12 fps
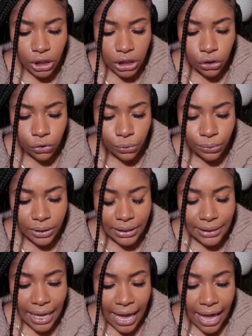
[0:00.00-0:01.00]
just do
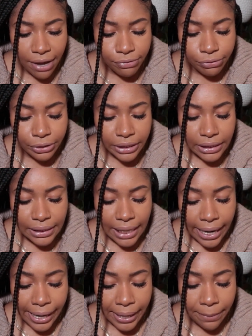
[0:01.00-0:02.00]
this every
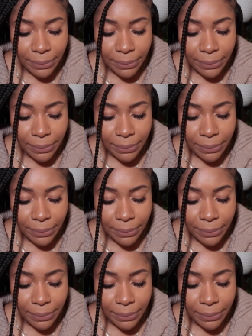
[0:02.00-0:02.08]
day,